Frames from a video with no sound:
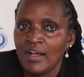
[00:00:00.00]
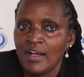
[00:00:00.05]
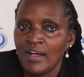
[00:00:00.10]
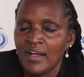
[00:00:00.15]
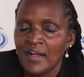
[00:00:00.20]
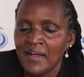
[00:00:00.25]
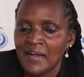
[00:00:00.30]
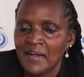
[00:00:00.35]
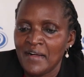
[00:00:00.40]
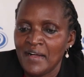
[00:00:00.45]

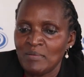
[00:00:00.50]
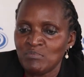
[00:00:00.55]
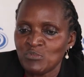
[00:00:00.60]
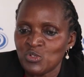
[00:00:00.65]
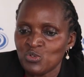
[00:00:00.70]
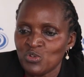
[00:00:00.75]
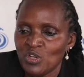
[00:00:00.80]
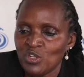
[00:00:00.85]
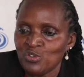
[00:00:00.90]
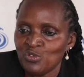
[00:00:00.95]
I'm
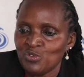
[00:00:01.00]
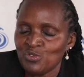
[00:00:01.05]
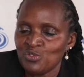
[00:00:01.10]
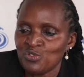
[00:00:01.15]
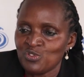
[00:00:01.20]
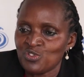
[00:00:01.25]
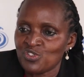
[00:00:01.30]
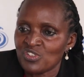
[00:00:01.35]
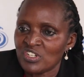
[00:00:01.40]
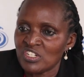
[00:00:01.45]
sure you
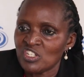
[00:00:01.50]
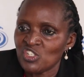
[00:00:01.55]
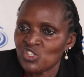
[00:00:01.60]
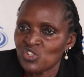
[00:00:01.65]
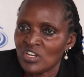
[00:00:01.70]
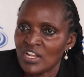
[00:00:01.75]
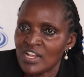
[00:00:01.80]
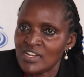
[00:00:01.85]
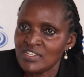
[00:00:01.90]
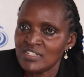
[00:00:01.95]
know
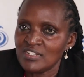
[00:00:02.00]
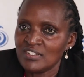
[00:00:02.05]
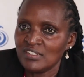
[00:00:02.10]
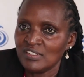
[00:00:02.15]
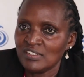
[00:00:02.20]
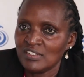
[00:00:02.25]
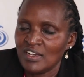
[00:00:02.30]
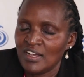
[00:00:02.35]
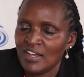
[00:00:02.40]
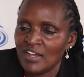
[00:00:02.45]
traditionally
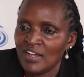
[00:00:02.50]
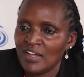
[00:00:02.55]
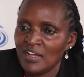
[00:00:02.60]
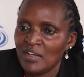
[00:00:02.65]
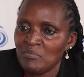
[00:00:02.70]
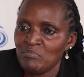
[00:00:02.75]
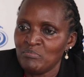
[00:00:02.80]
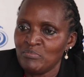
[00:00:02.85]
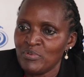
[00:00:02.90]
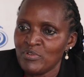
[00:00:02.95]

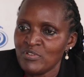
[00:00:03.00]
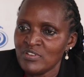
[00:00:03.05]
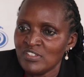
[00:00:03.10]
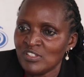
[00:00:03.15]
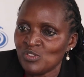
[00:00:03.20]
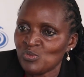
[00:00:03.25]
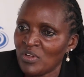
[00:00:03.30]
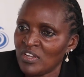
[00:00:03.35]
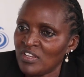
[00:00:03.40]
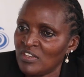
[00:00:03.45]

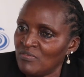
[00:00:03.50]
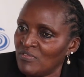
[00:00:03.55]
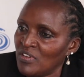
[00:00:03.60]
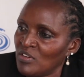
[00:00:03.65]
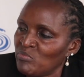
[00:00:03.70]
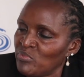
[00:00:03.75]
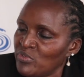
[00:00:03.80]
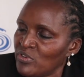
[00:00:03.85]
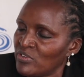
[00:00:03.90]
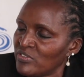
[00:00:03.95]
boys were
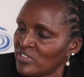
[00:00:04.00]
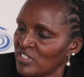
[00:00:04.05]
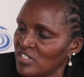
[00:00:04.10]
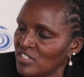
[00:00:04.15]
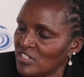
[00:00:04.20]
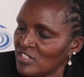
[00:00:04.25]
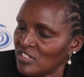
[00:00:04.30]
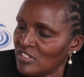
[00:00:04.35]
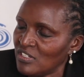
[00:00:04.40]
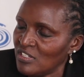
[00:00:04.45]
given
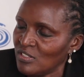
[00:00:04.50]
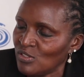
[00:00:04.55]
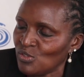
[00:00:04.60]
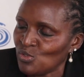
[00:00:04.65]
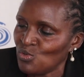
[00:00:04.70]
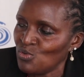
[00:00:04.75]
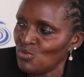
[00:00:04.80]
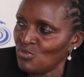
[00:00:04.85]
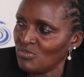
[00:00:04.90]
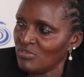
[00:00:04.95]
priority in
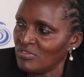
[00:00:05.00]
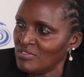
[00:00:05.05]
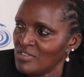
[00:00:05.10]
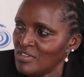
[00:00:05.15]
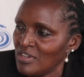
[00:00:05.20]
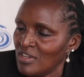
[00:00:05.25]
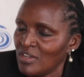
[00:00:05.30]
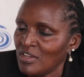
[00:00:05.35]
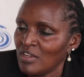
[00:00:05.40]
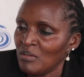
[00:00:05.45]
school,
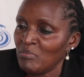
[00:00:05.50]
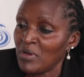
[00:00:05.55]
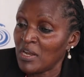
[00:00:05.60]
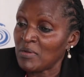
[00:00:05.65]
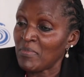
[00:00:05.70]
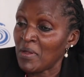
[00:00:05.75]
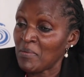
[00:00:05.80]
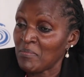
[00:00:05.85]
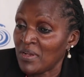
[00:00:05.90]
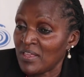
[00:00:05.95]

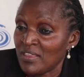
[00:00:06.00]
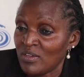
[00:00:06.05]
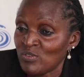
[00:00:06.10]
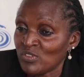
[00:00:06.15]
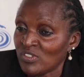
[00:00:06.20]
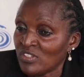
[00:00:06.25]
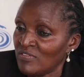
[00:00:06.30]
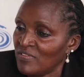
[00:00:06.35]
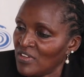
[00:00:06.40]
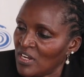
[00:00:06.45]
but my mother
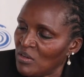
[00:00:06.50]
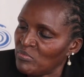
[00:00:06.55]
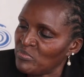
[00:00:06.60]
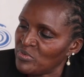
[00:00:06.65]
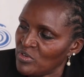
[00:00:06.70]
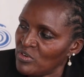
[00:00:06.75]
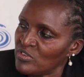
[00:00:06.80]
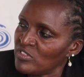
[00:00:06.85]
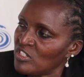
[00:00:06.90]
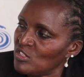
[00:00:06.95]
was given a
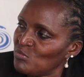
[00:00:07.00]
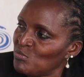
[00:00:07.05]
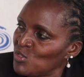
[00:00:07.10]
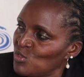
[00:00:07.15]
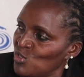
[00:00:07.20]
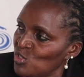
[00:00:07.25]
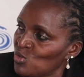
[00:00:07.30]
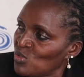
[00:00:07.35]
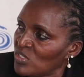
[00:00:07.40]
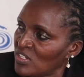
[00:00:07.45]
priority
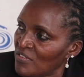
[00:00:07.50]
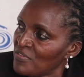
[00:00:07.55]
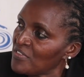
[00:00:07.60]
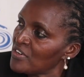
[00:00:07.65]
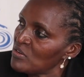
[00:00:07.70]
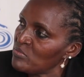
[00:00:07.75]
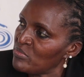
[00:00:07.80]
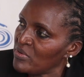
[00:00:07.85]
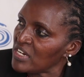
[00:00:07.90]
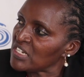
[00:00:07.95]
because she was a
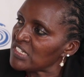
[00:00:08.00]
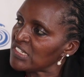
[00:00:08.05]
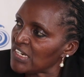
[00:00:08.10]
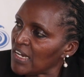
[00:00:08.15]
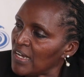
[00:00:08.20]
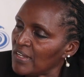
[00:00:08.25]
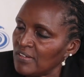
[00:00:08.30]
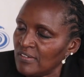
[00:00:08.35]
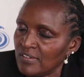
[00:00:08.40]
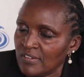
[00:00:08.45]
very bright
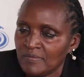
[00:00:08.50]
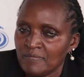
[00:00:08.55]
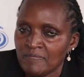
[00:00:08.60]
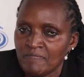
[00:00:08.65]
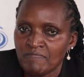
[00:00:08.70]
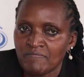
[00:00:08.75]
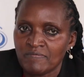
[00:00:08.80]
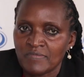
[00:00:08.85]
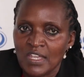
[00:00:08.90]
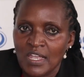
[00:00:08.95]
child,
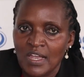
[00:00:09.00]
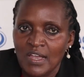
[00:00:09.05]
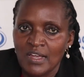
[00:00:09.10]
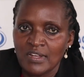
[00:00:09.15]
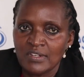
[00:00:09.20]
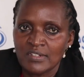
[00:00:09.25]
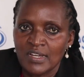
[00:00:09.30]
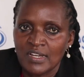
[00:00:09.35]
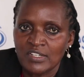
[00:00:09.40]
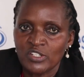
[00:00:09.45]

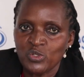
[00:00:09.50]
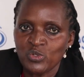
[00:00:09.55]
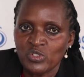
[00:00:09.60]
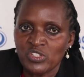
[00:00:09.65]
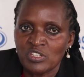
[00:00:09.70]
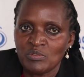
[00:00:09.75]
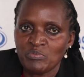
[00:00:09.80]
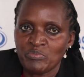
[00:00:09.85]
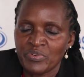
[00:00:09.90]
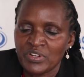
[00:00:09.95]
and she
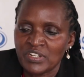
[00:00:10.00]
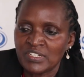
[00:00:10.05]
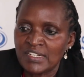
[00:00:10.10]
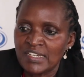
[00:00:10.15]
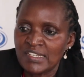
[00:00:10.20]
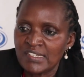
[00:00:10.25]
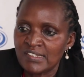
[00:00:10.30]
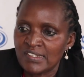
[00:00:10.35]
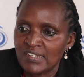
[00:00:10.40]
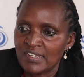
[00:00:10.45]
was
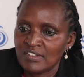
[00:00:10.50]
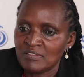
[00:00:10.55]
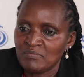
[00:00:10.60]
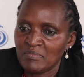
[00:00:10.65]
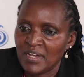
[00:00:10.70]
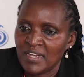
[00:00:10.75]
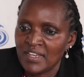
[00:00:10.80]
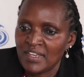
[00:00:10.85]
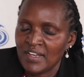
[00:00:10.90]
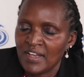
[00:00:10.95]
impregnated
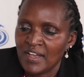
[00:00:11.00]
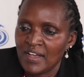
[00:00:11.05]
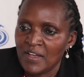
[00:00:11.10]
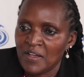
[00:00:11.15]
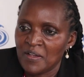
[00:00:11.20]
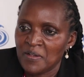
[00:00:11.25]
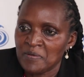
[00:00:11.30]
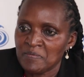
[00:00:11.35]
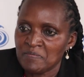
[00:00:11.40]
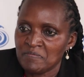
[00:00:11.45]
by
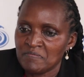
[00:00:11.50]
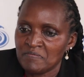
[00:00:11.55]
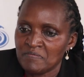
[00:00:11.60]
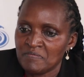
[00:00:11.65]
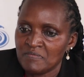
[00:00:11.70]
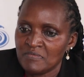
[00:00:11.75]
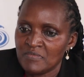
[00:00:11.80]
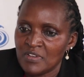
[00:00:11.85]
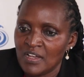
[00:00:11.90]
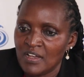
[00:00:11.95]
her
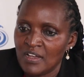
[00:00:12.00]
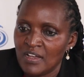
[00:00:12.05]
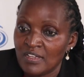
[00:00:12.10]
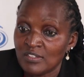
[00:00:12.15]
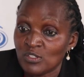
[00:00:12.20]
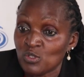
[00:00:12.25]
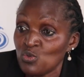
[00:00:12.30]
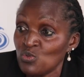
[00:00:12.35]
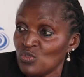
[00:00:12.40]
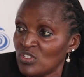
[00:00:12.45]

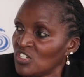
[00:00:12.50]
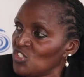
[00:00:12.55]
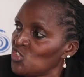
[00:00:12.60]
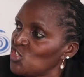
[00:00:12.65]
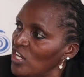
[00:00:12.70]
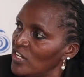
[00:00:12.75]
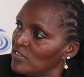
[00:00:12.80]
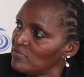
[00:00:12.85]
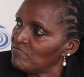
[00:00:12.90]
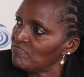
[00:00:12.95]
school
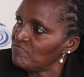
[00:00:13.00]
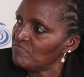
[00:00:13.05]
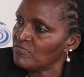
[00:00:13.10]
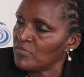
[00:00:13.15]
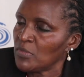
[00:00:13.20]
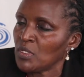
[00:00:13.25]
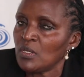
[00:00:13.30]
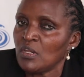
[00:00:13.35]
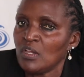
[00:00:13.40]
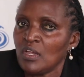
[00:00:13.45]
teacher,
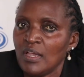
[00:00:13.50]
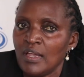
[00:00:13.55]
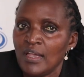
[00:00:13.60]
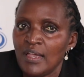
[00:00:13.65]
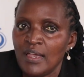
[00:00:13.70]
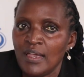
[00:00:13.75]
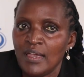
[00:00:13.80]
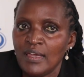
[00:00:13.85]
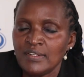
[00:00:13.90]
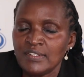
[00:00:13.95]

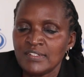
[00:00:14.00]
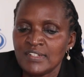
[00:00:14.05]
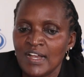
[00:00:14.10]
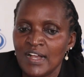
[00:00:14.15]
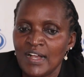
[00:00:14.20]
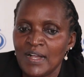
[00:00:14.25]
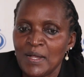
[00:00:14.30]
and